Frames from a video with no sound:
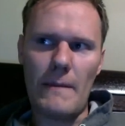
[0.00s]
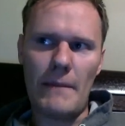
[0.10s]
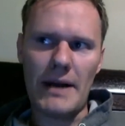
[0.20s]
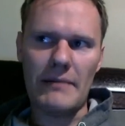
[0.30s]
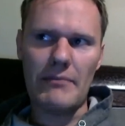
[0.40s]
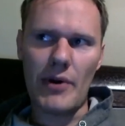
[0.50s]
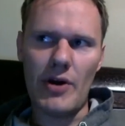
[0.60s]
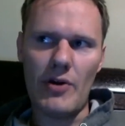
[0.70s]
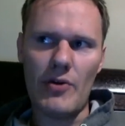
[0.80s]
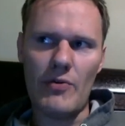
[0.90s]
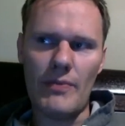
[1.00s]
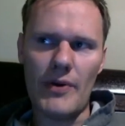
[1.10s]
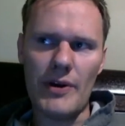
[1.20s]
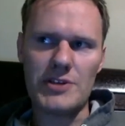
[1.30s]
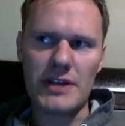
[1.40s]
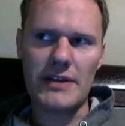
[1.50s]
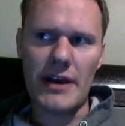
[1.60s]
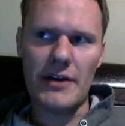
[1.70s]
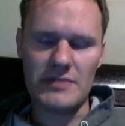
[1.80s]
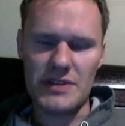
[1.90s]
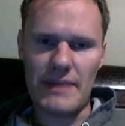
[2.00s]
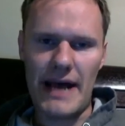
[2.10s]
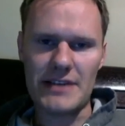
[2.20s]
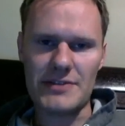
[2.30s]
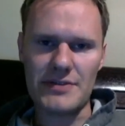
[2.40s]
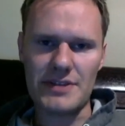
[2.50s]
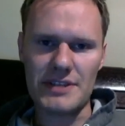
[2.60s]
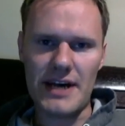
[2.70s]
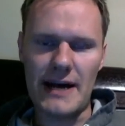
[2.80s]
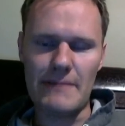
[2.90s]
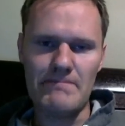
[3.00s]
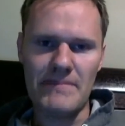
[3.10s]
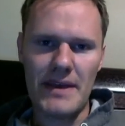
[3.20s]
Mike Bro preaching there. He was the pastor at the time.